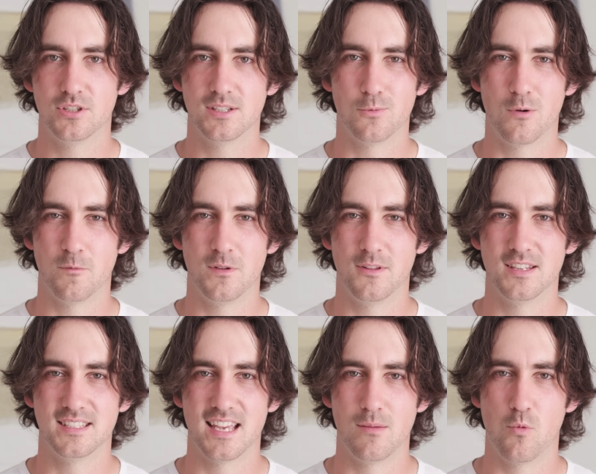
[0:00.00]
just won't feel the
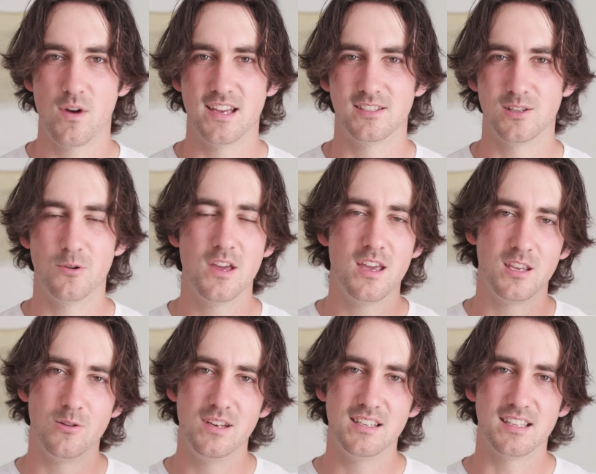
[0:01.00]
same way, so
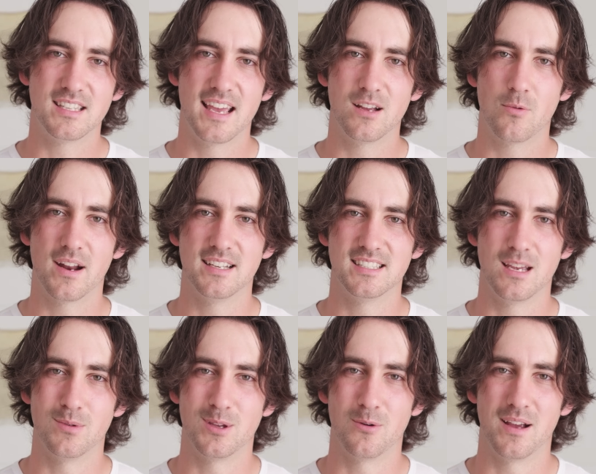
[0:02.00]
you need to take what I
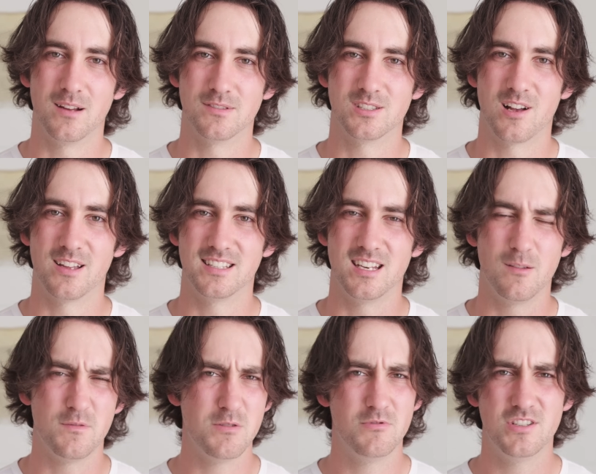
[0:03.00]
say with a grain of salt. And
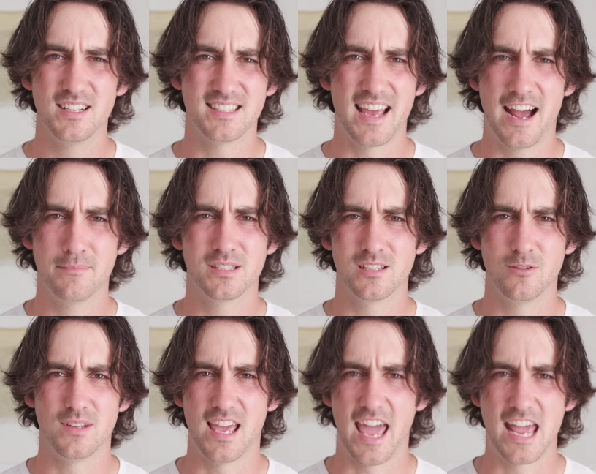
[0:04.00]
if you just
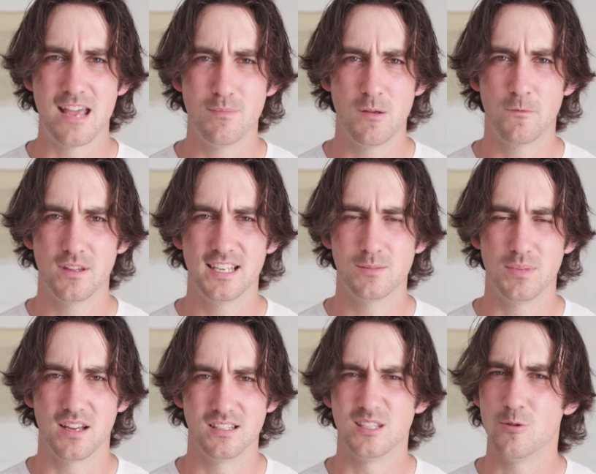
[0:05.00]
absolutely hate me for this
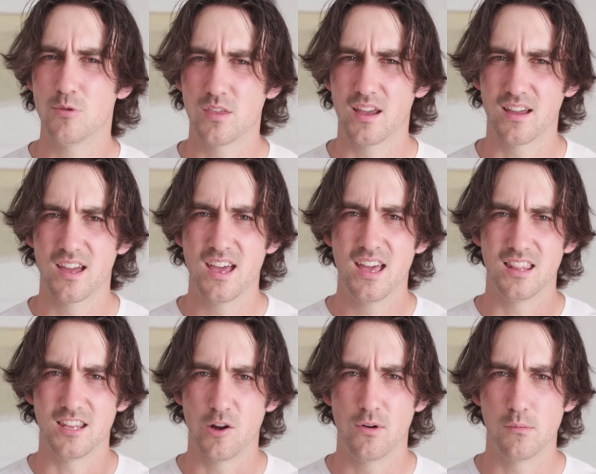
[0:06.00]
because you think
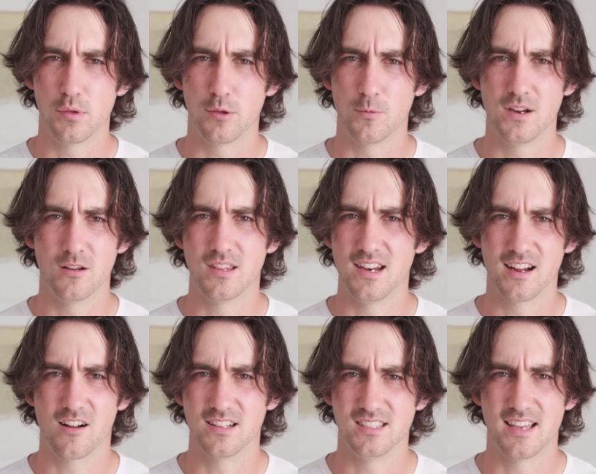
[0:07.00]
the OM-3 or the
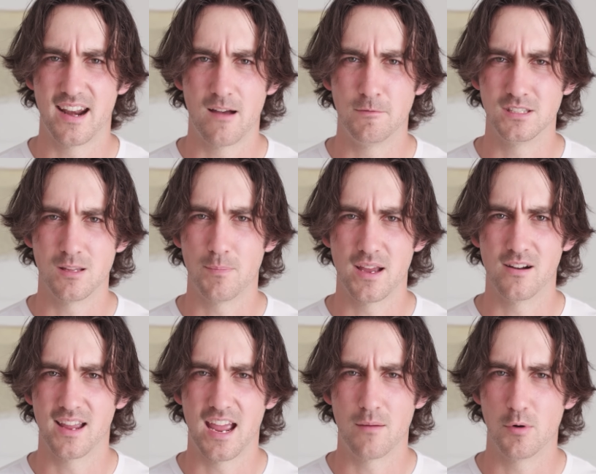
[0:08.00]
Nikon ZF is the better
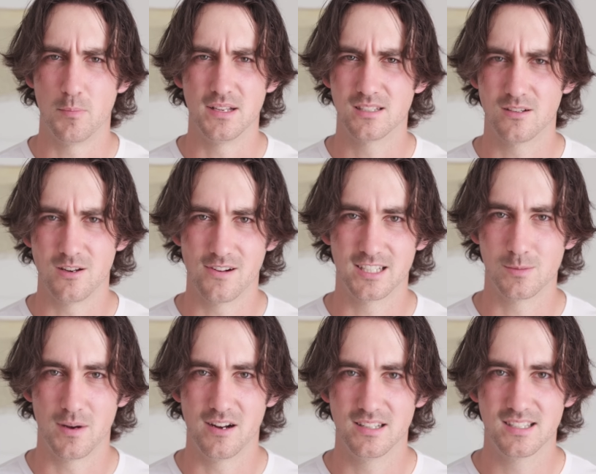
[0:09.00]
camera based on your
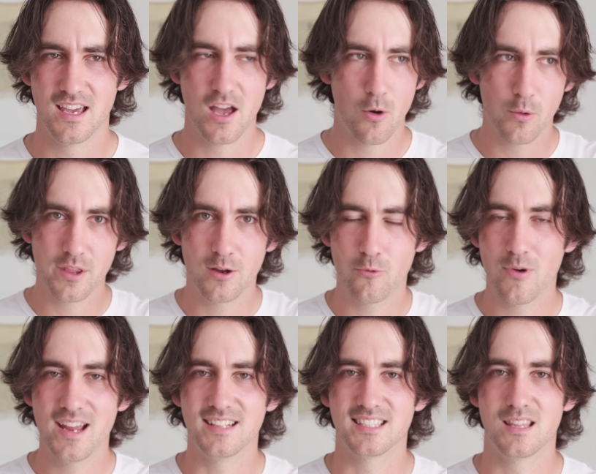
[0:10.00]
experience, well then
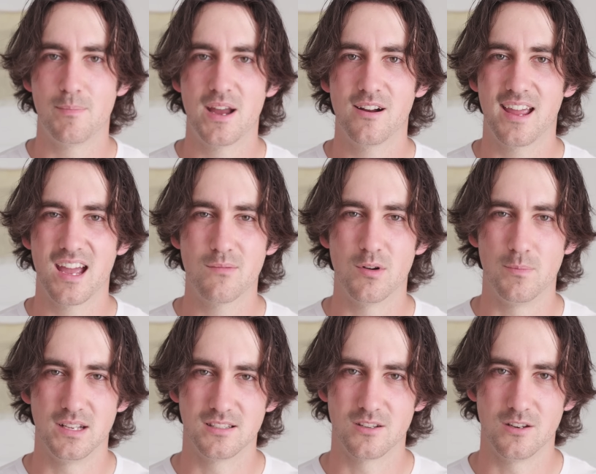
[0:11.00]
great, it's the better camera
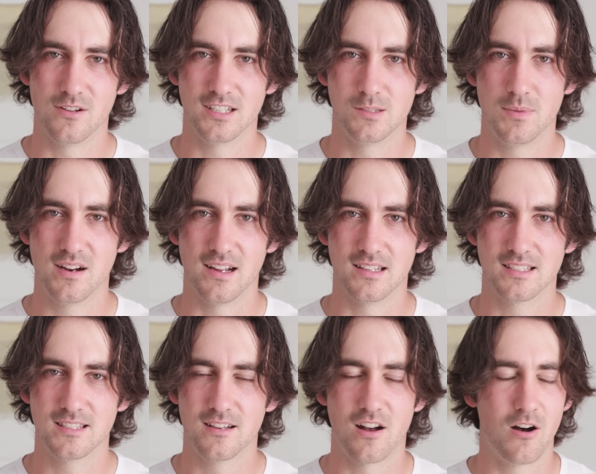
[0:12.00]
based on your
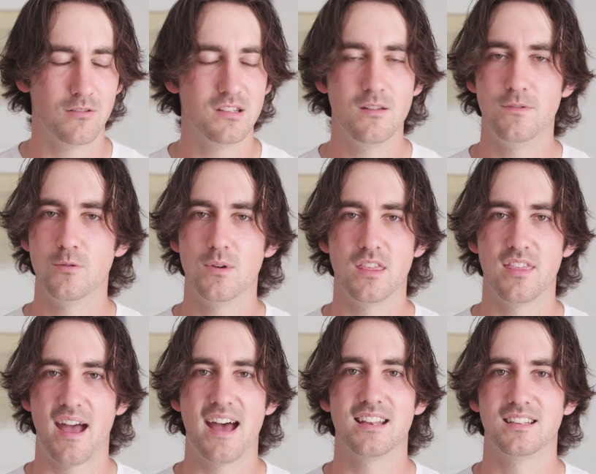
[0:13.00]
experience. I'll leave you with
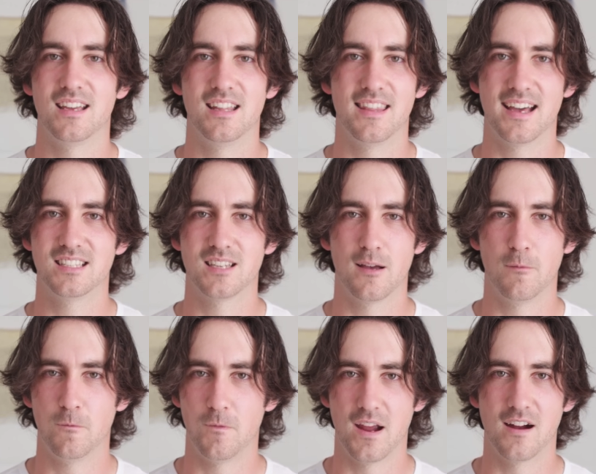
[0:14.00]
that, and that's a
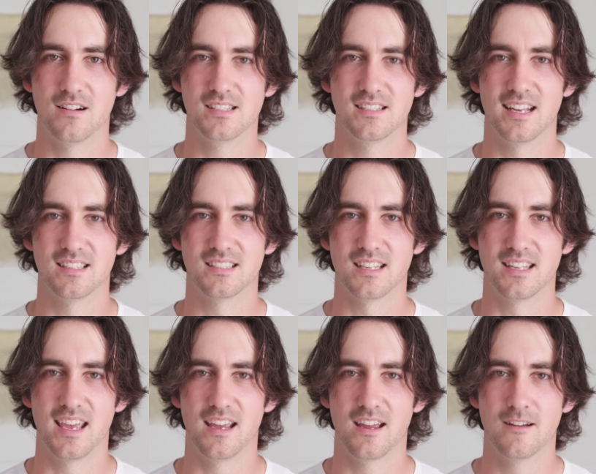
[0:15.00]
fair stance to
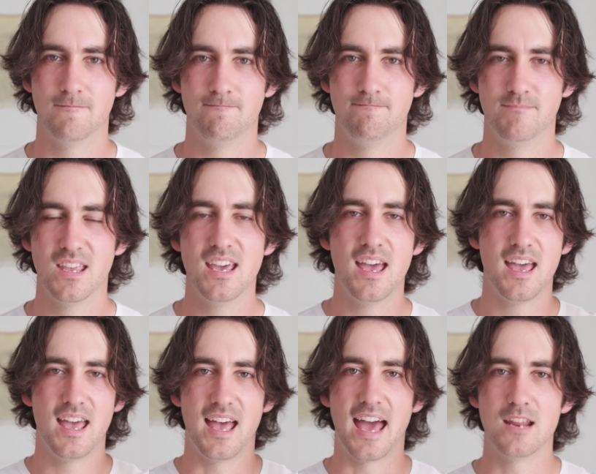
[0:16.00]
take.
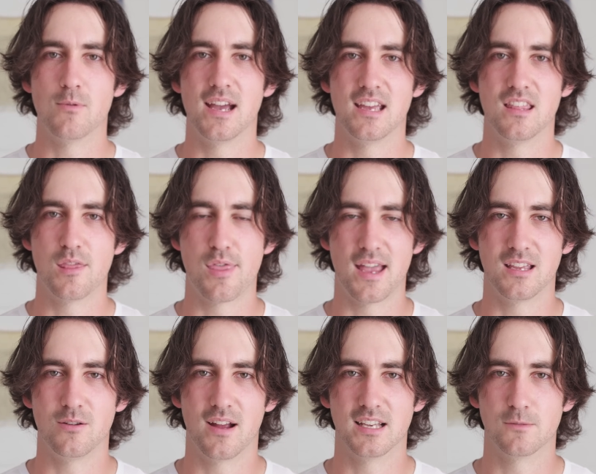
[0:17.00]
Anyway,
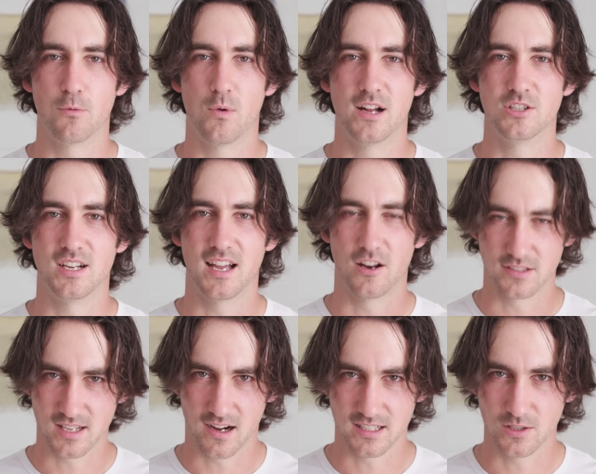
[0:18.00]
thank you guys for watching, and I'll
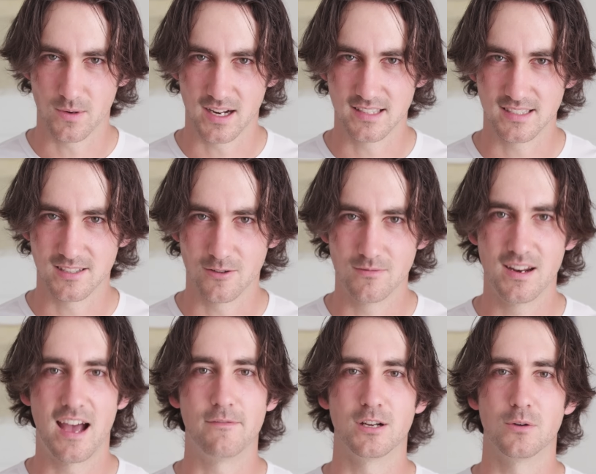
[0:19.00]
talk to you again soon.
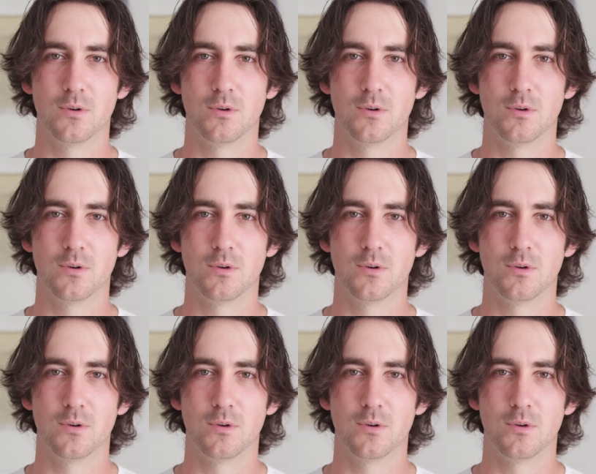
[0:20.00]
Have a good